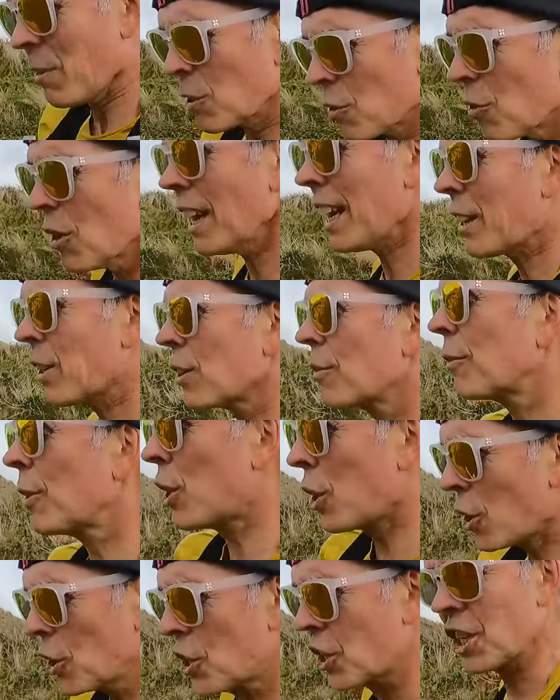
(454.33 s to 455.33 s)
gives you really good
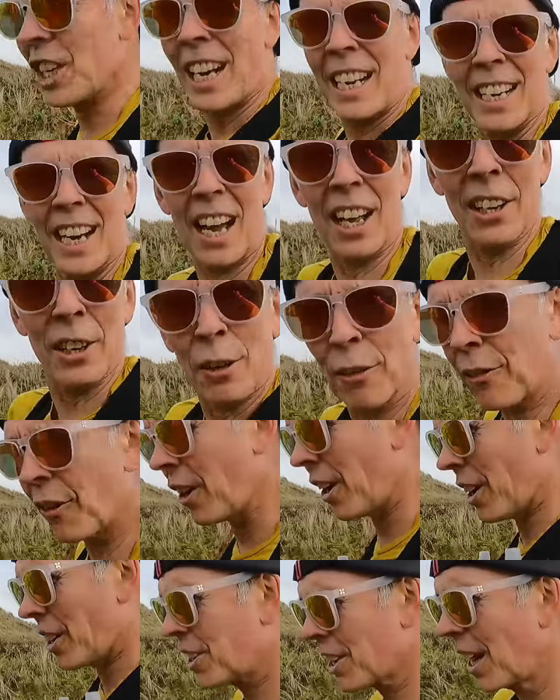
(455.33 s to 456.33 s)
cushioning
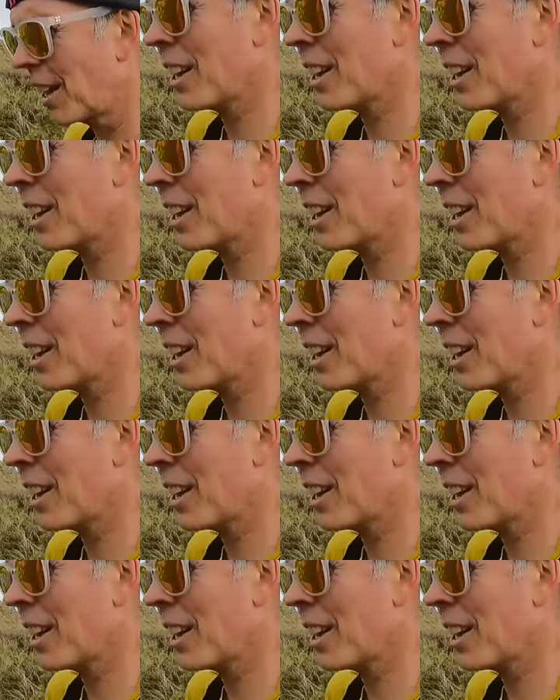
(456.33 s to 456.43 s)
underfoot.